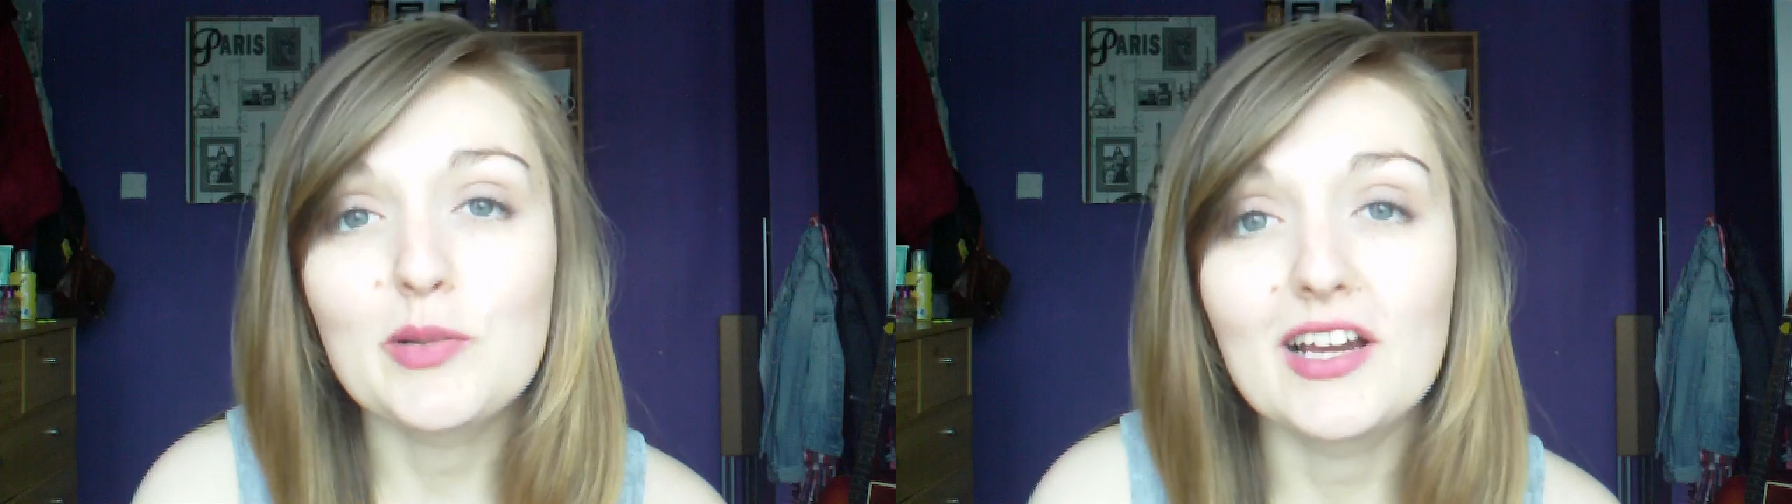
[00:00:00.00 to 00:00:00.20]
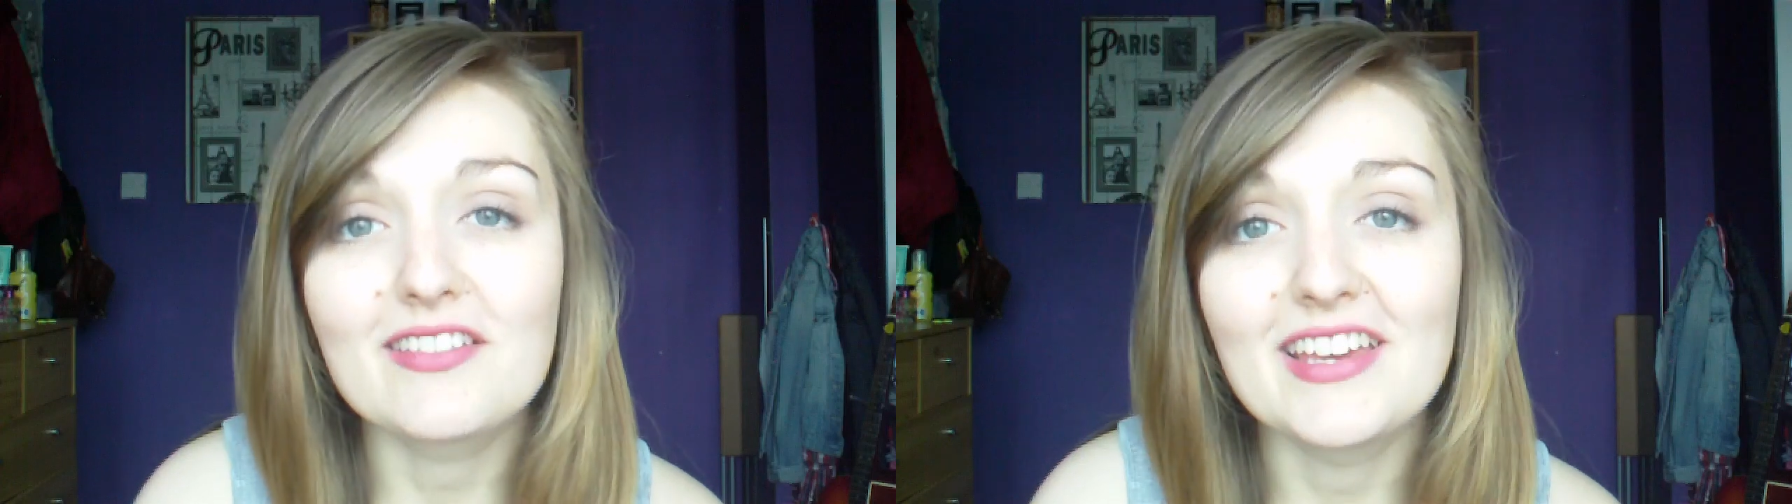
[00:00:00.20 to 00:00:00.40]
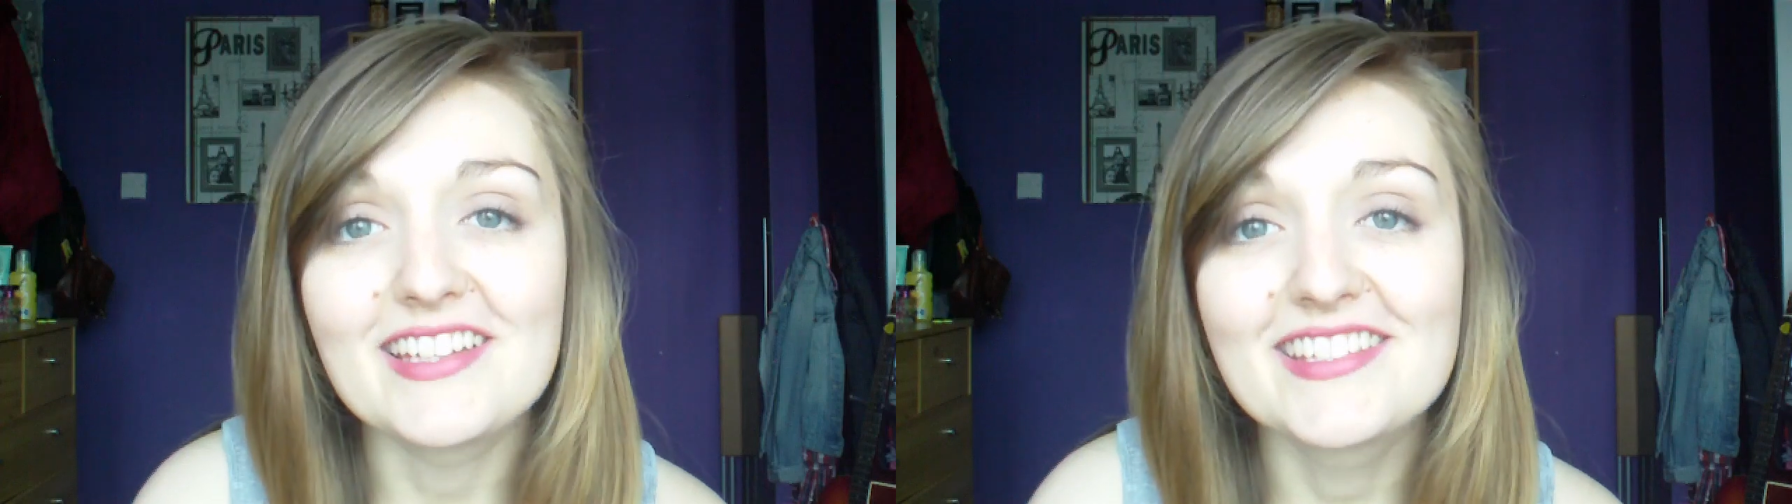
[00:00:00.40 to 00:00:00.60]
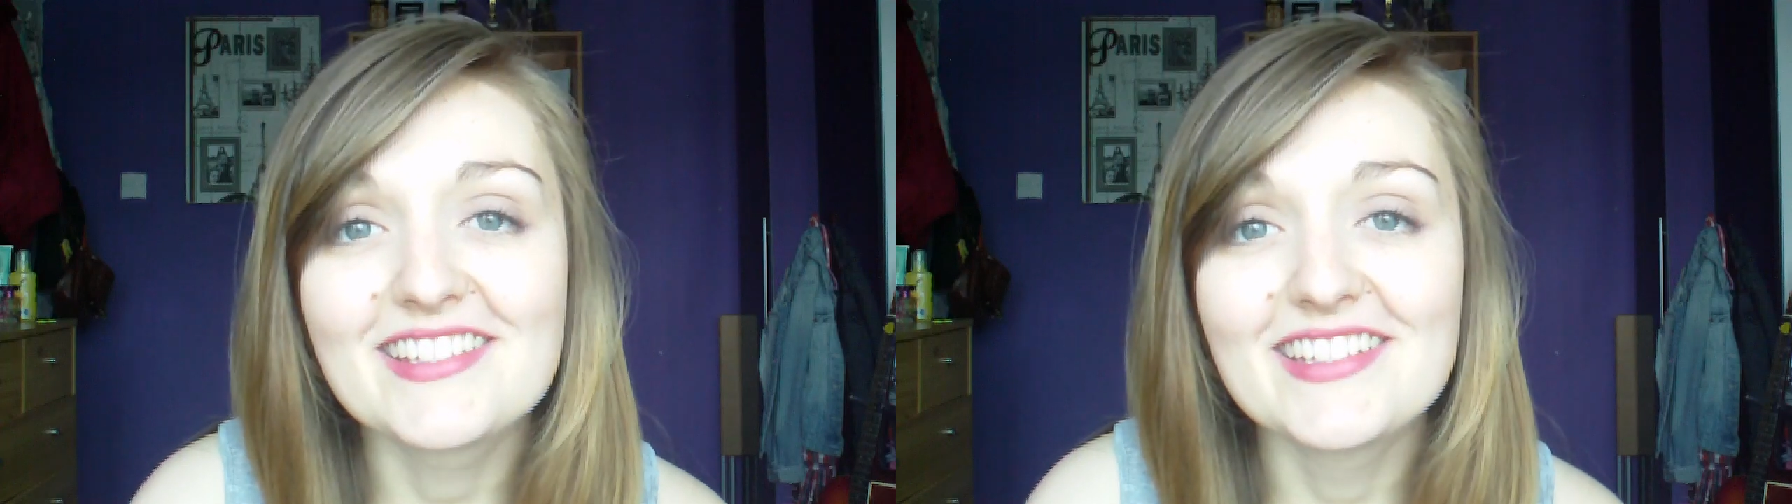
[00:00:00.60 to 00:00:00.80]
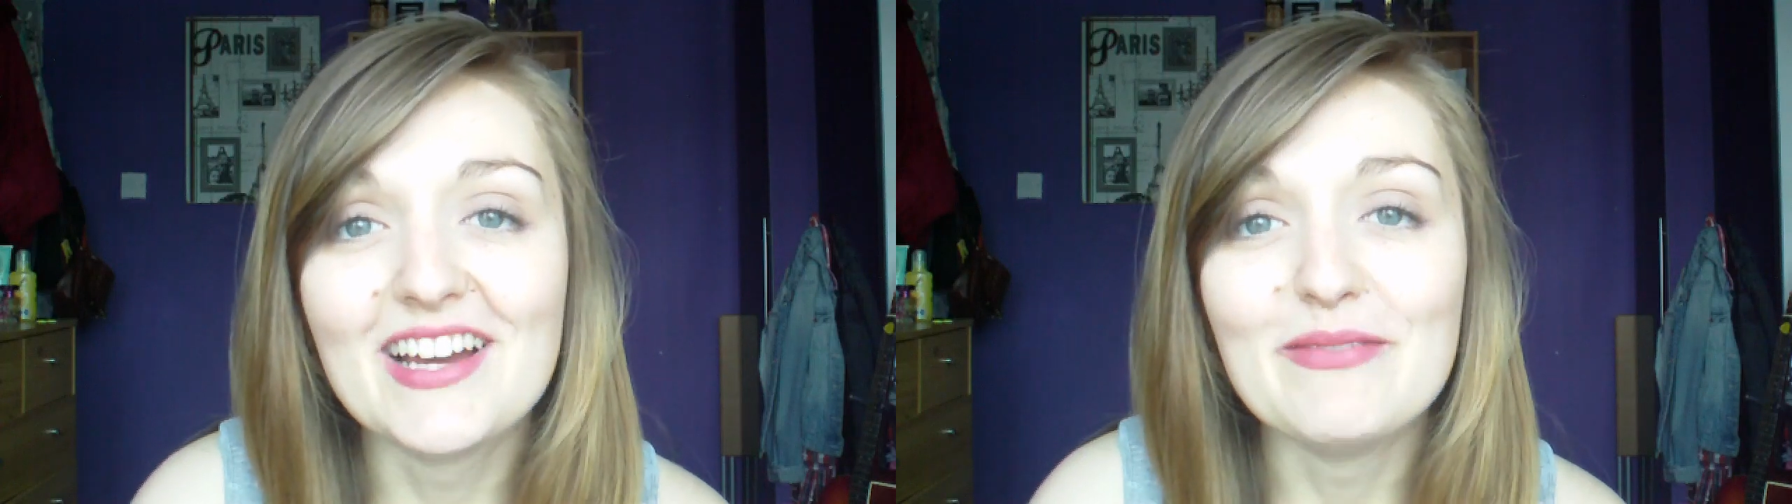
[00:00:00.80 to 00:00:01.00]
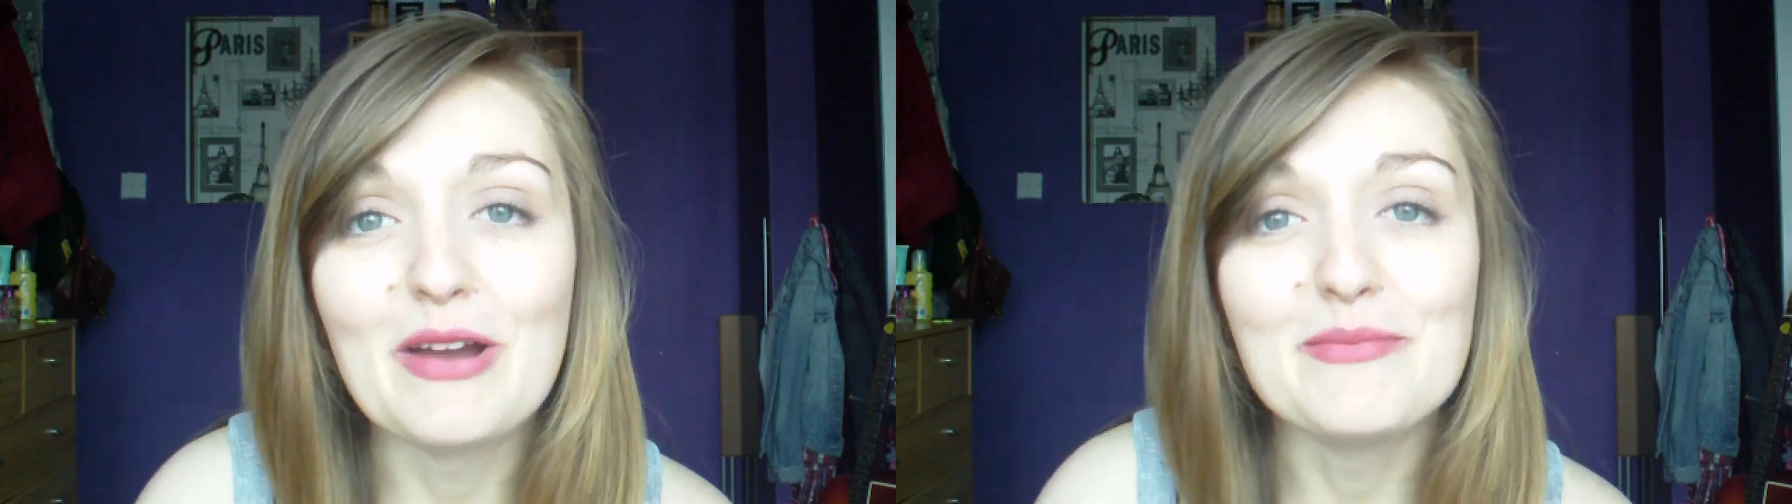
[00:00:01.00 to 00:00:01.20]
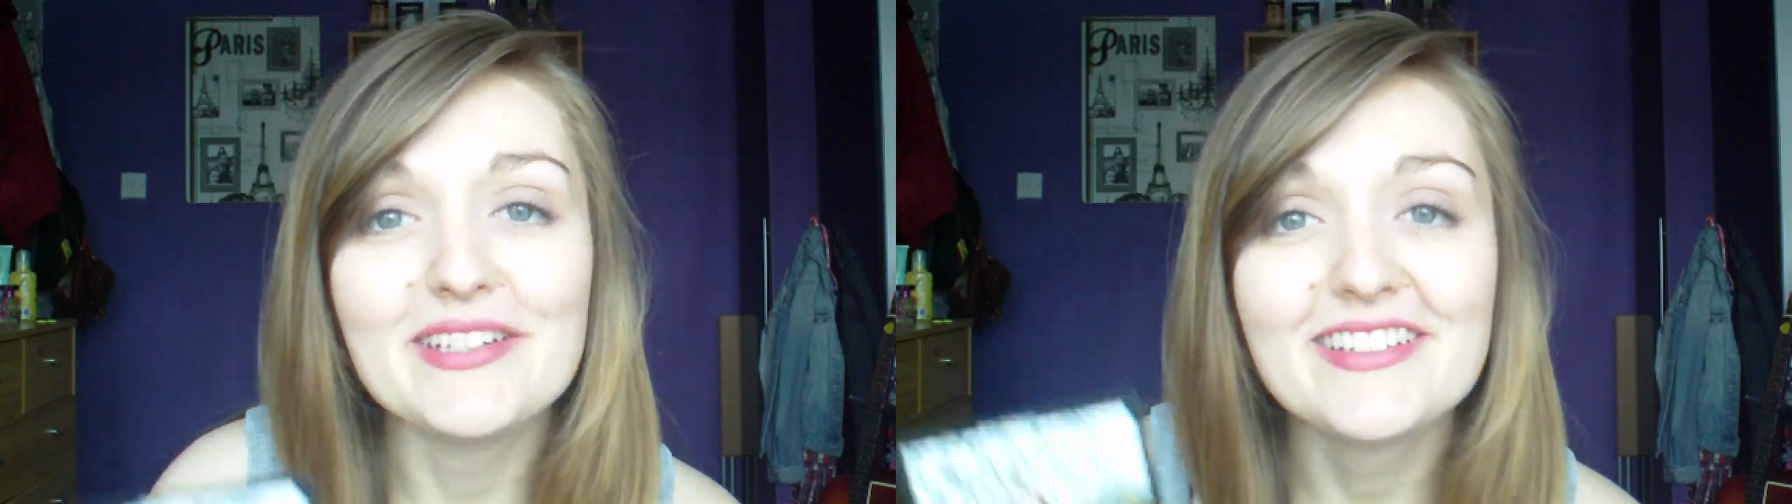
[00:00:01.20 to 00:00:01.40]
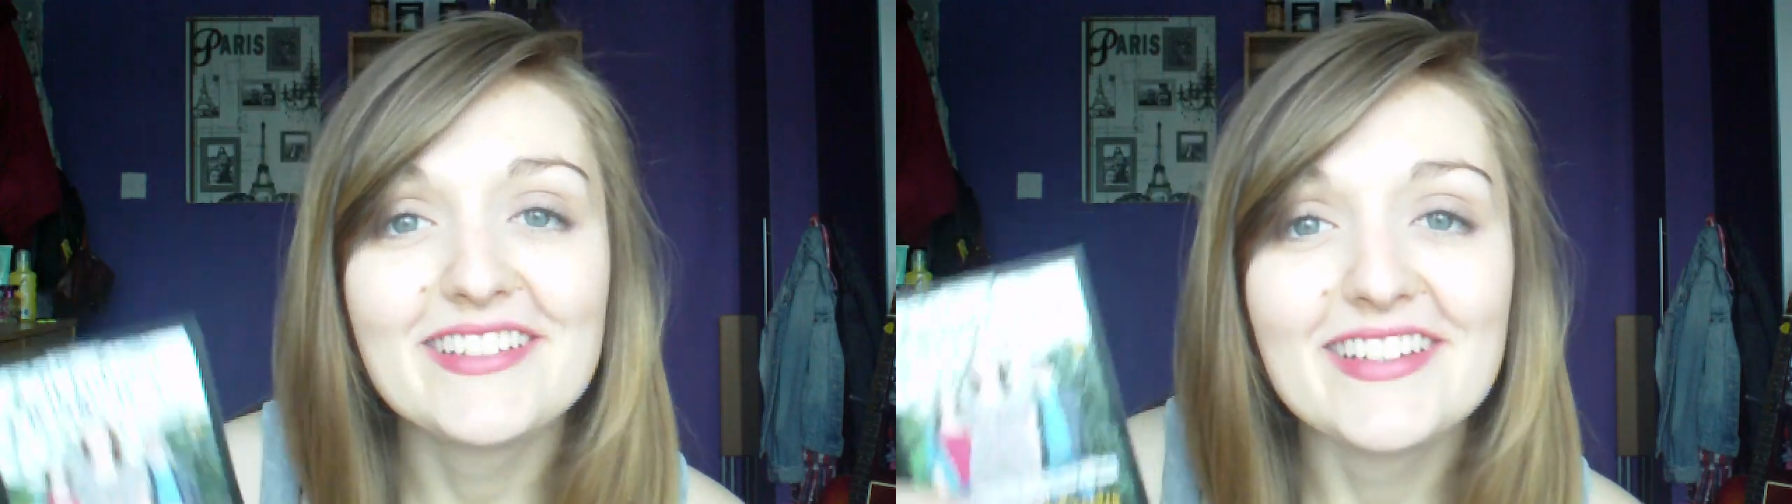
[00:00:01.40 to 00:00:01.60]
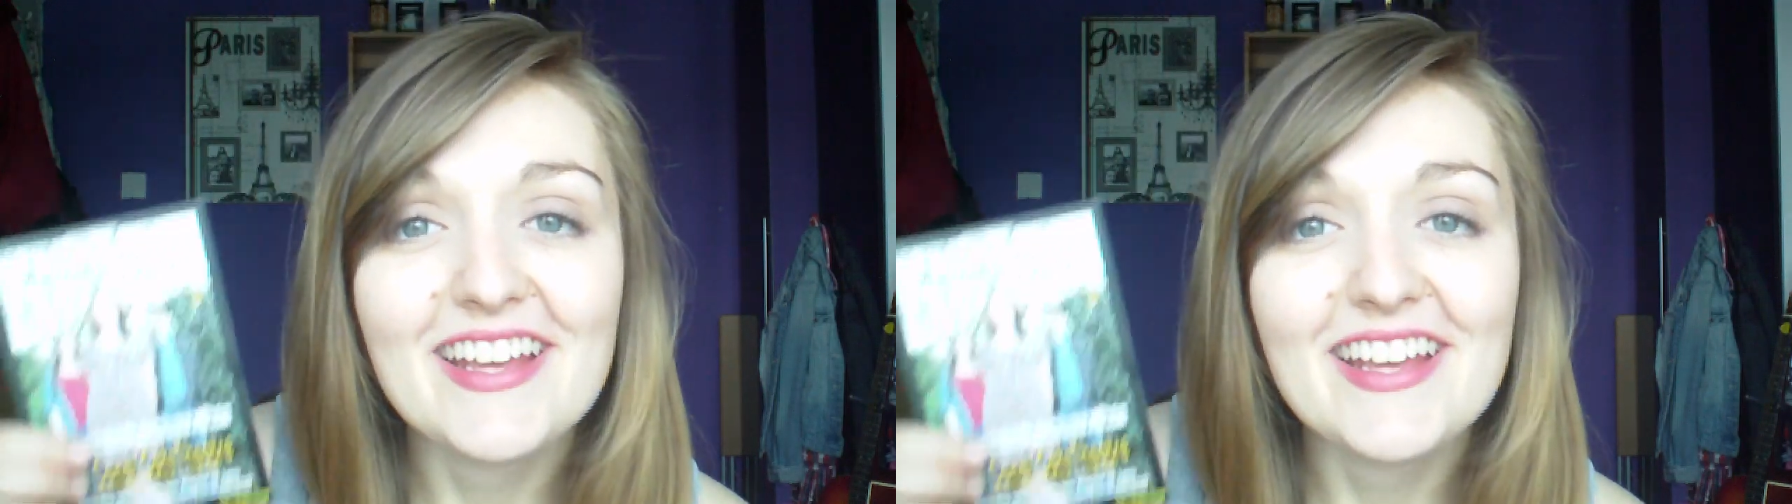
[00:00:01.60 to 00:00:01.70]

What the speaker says: to plug this a moment.